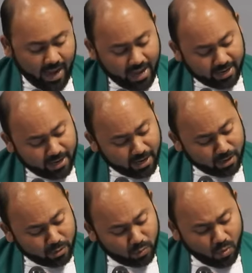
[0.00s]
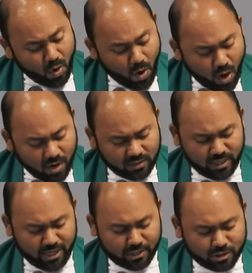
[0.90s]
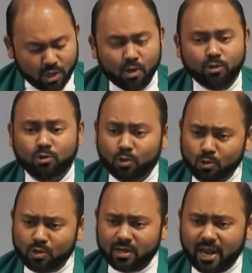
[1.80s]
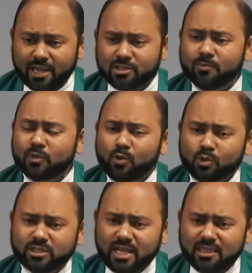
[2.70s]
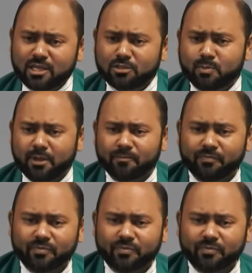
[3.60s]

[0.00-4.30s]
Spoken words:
I can do all things through Christ who strengthens me.